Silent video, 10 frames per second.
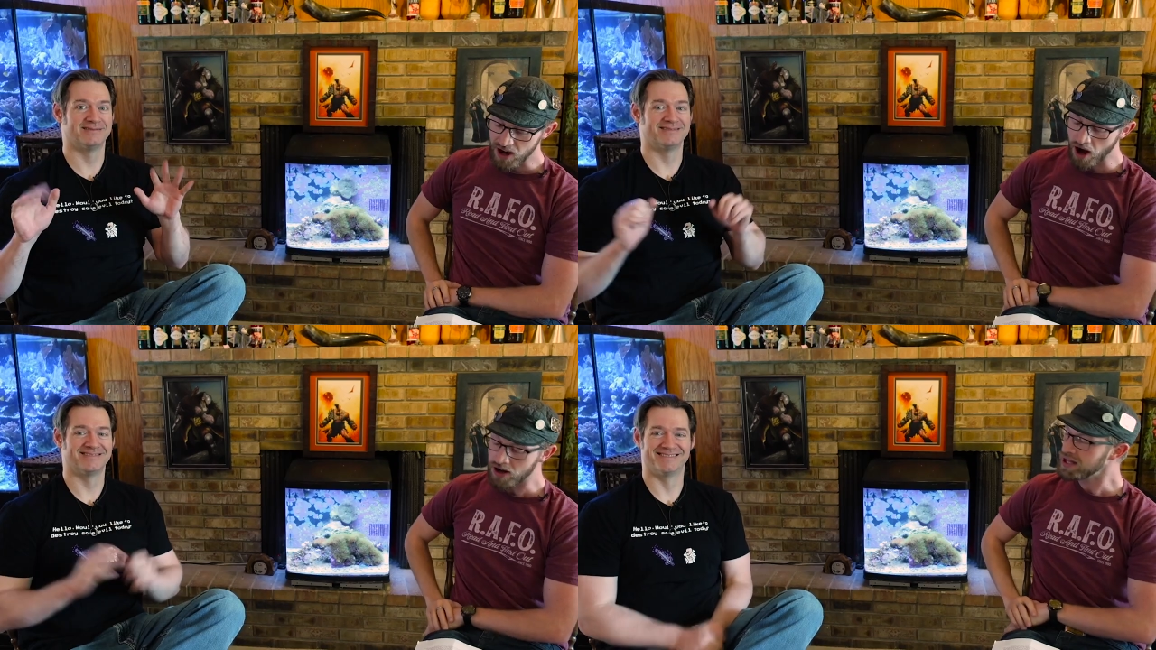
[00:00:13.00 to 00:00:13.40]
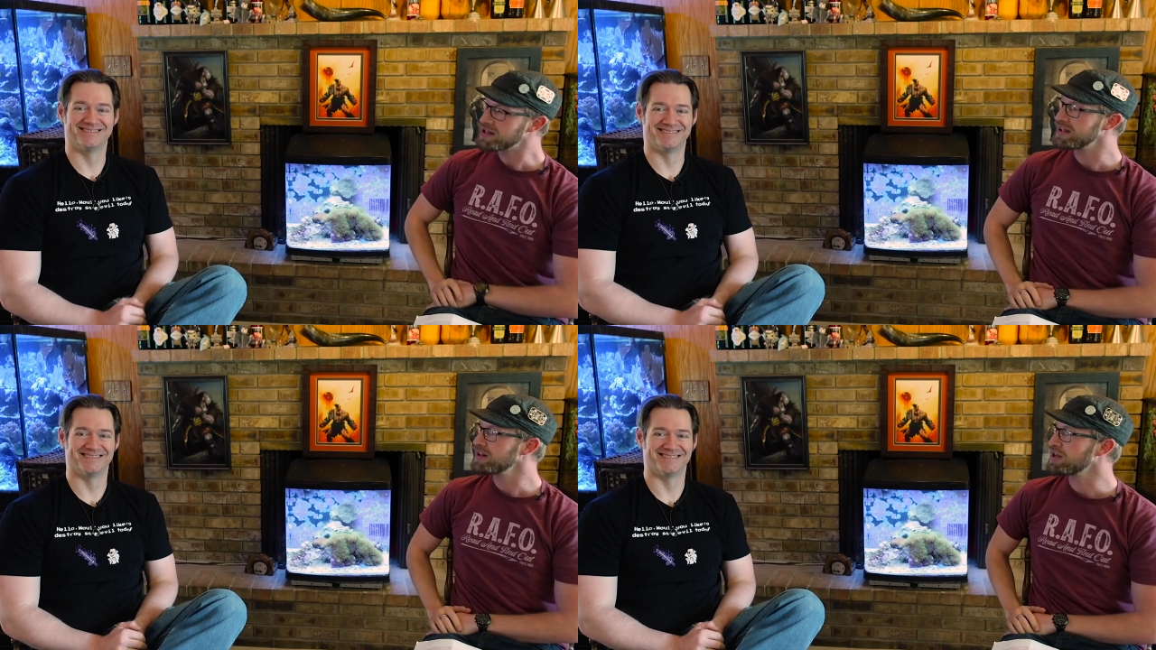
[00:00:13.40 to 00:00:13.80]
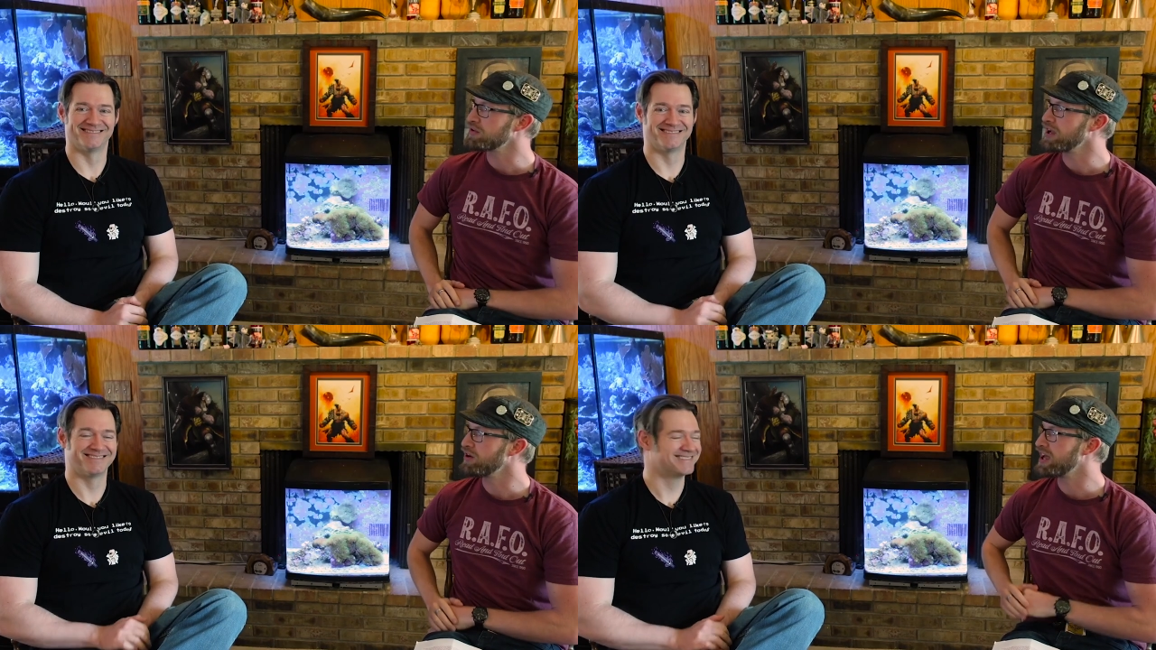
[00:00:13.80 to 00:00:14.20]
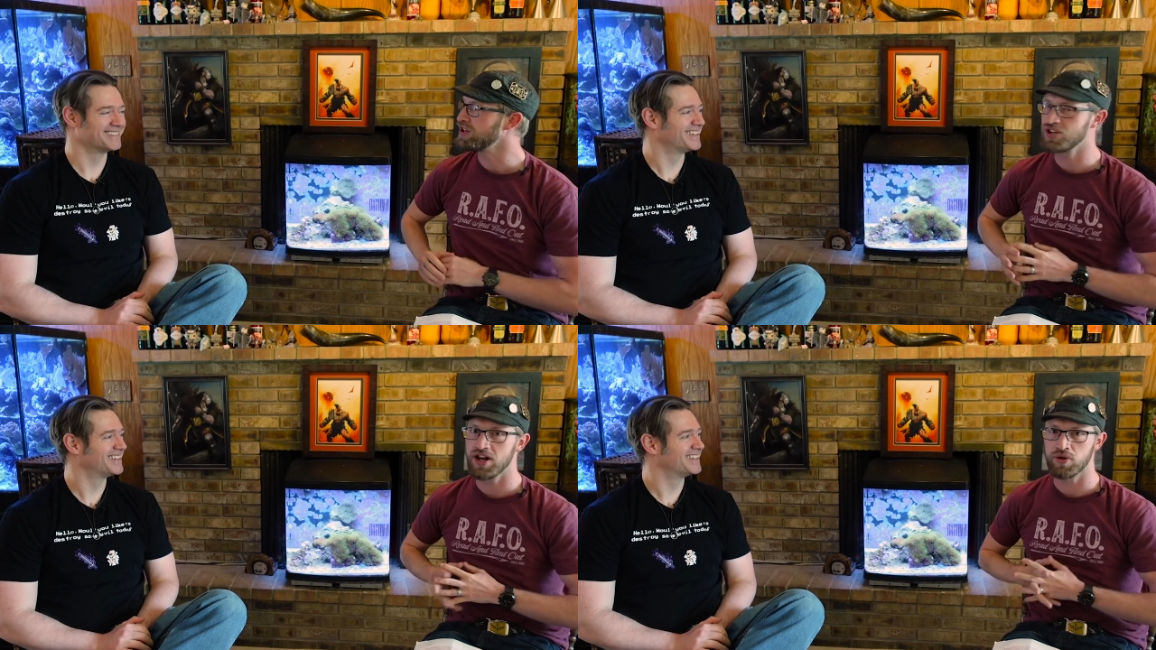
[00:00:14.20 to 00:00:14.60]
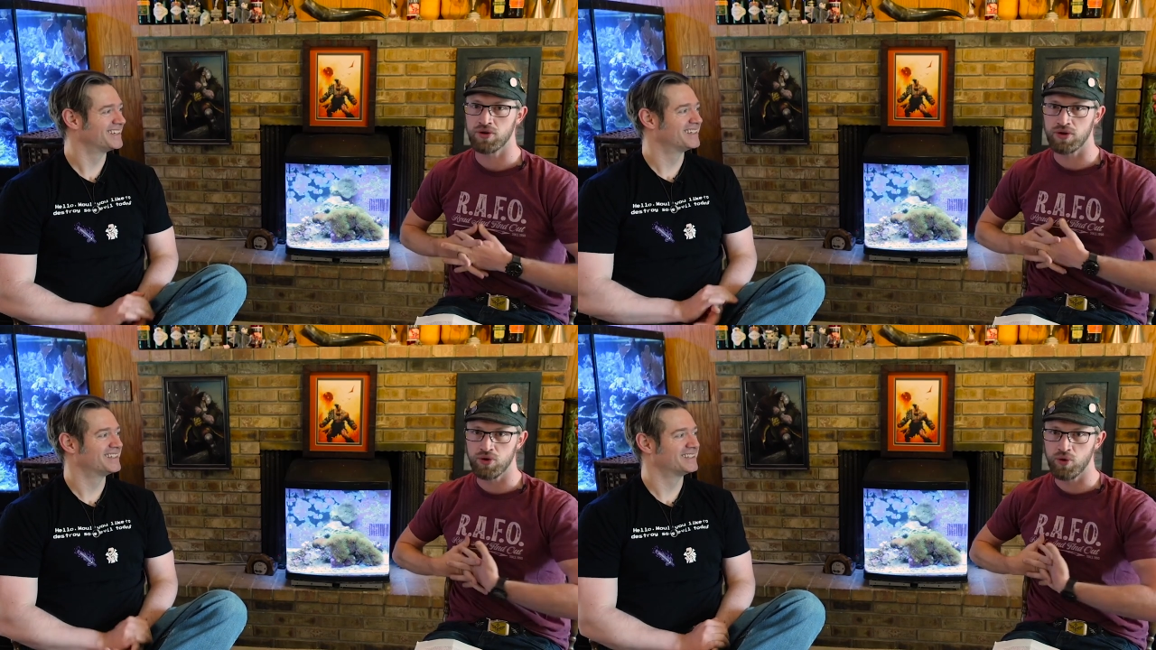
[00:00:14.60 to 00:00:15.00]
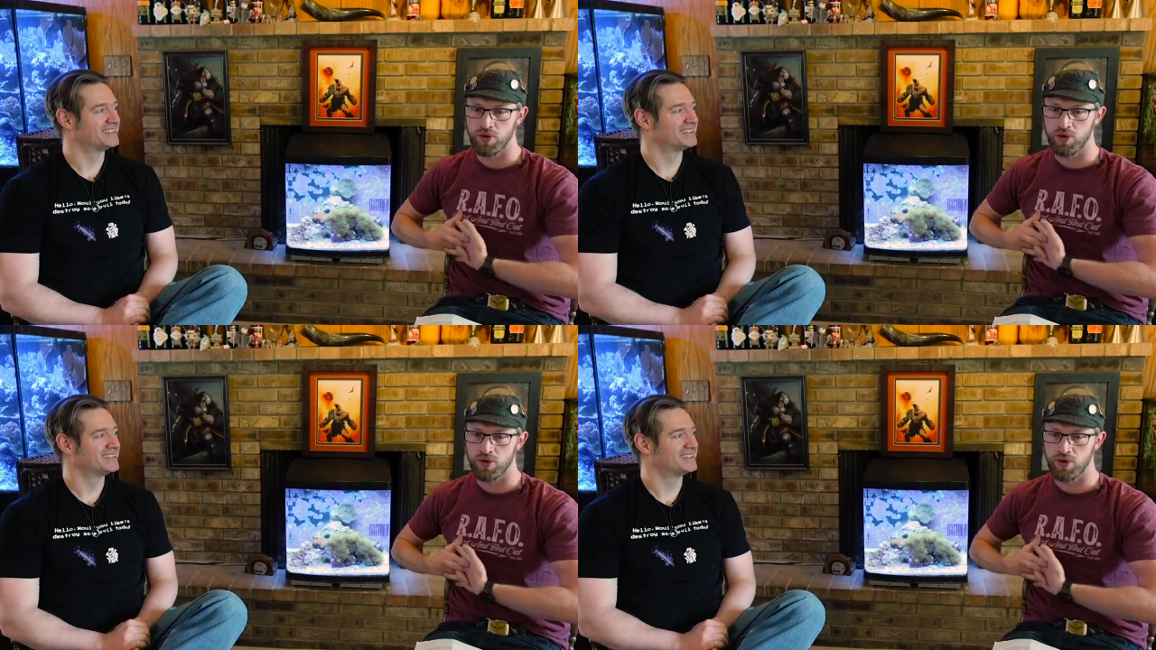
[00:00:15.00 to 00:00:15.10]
Speaker 1: Artist, illustrator, and general cool